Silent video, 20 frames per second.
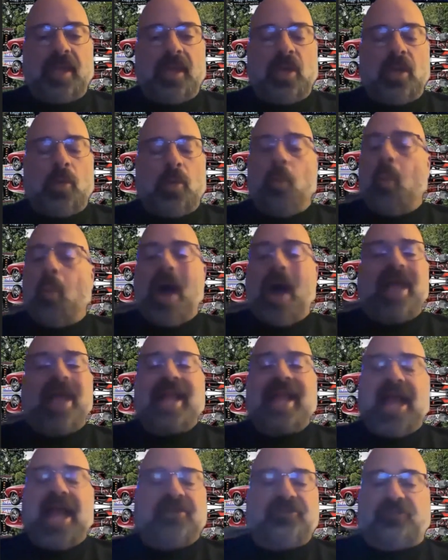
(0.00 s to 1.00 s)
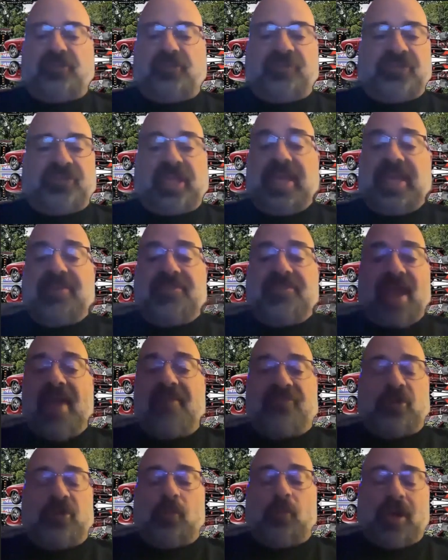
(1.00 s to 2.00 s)
why not just give
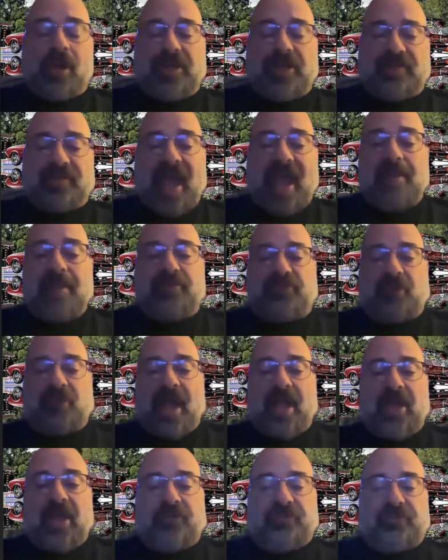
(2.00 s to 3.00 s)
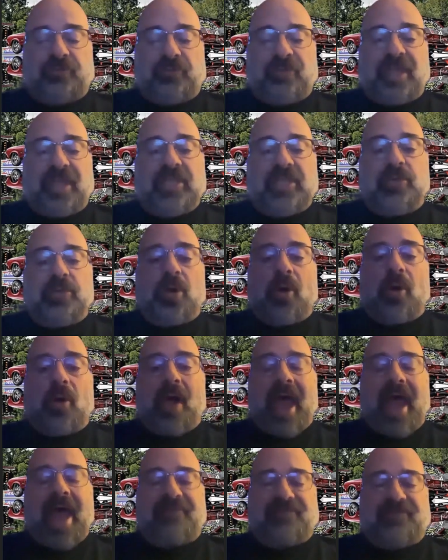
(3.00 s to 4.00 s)
everyone a time trial so that you
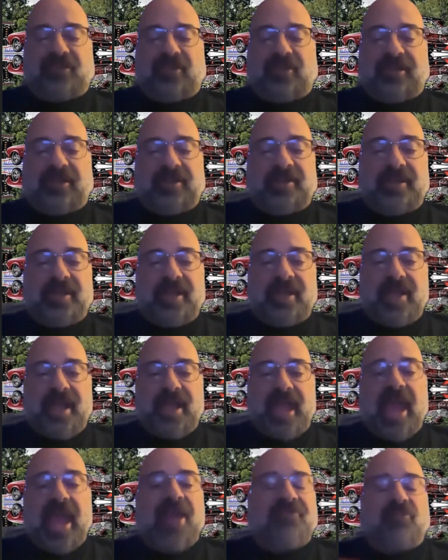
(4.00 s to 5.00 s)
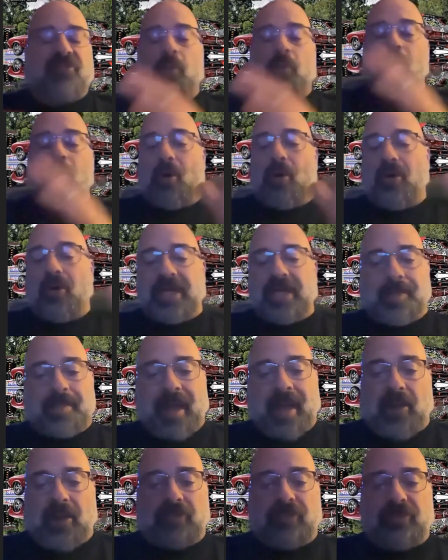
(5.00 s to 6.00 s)
don't have to ever worry
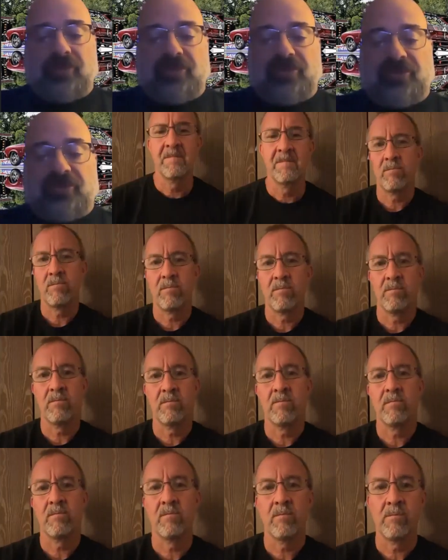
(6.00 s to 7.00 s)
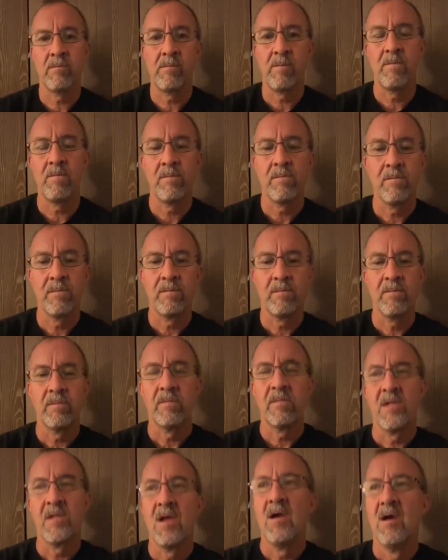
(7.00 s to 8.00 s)
about drama like that again?
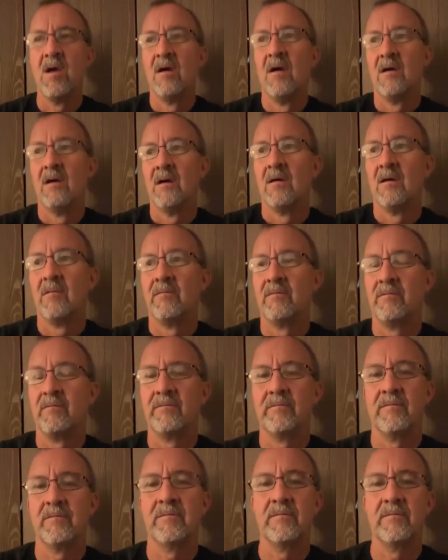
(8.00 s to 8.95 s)
And again, that might be